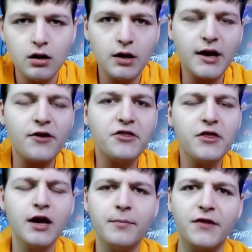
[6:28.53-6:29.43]
Another
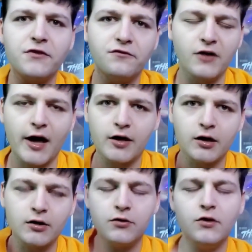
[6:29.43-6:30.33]
thing about the flat
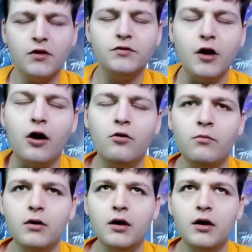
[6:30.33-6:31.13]
earth and the dome.